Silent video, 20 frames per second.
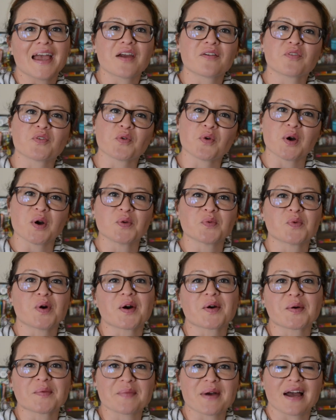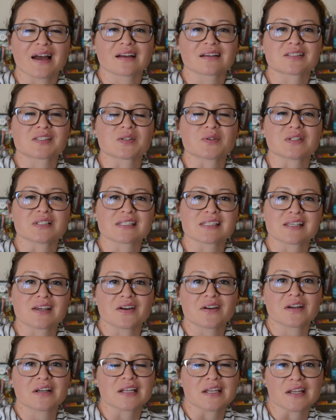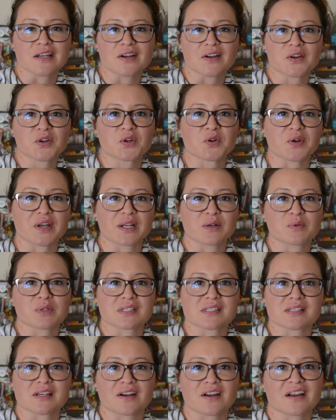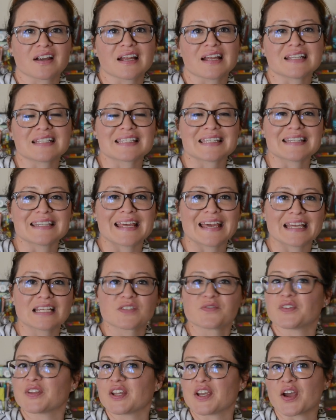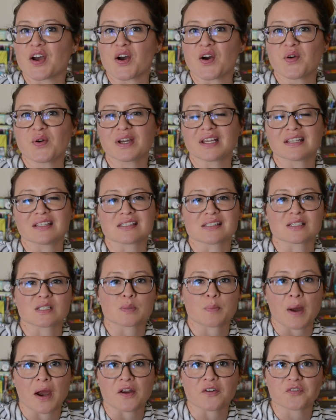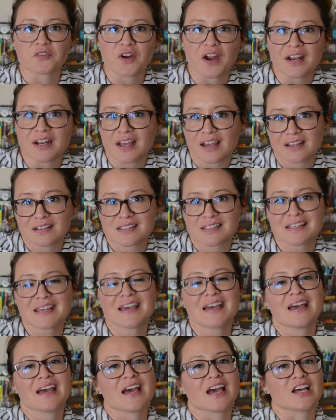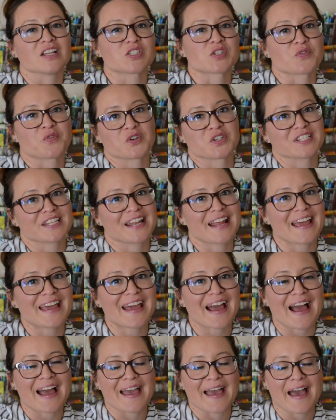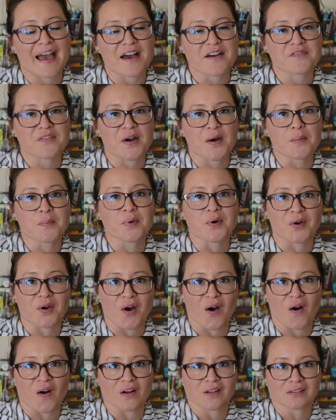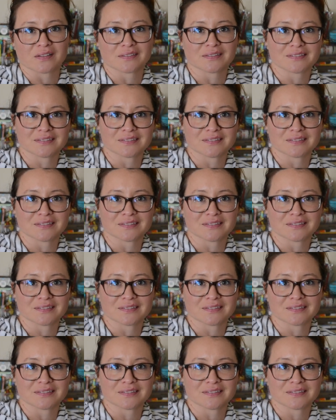Hey everyone, welcome back. So it's Sarah here, Creating with Sarah, and today's video is Inspired Fridays. And so for today I have a book haul.